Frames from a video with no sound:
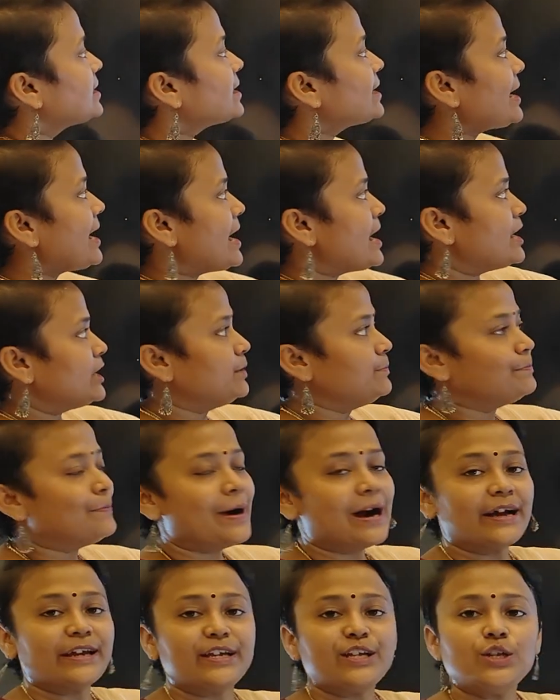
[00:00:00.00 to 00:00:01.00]
can
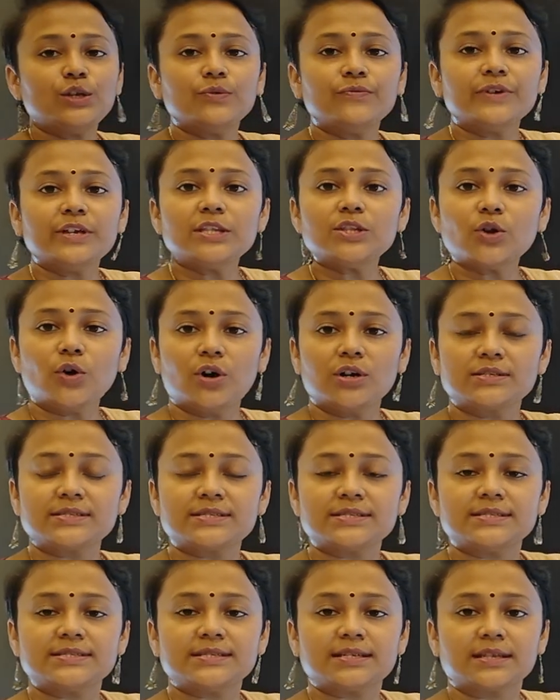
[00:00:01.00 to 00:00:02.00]
bind with
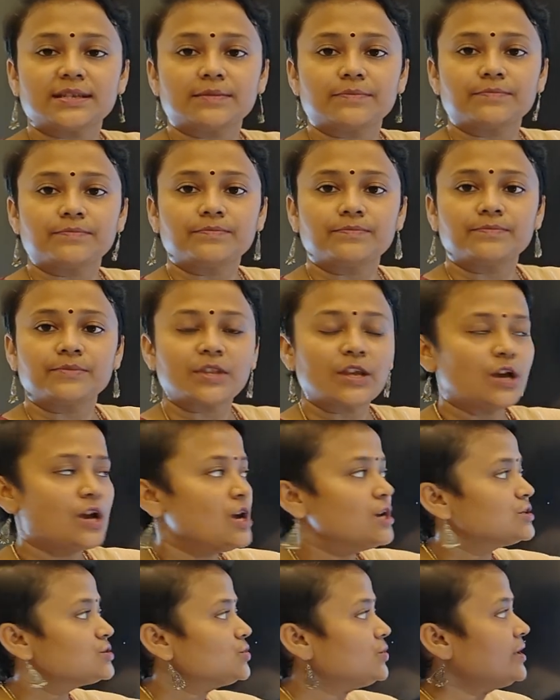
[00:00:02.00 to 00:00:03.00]
oxygen.
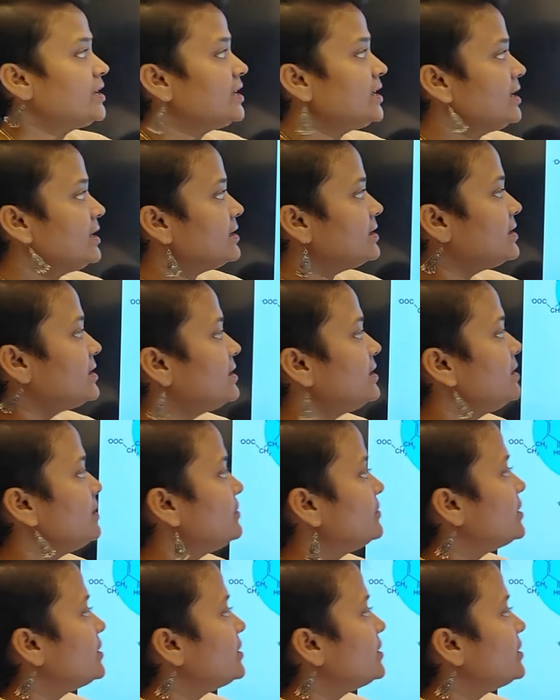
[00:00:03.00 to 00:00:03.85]
So here